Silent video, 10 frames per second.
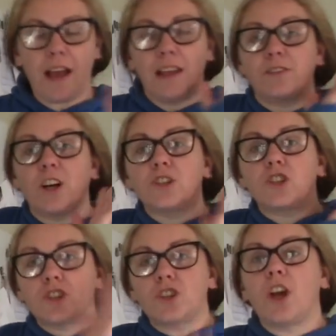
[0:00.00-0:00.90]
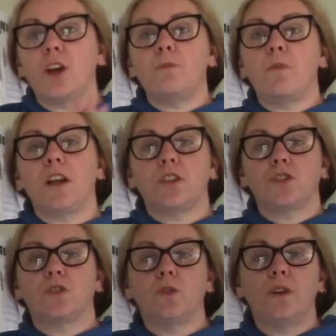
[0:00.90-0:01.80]
I have got so much
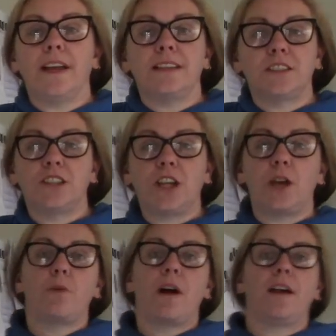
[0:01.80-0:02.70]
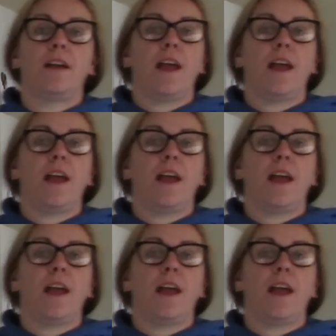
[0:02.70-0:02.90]
sorting to do. I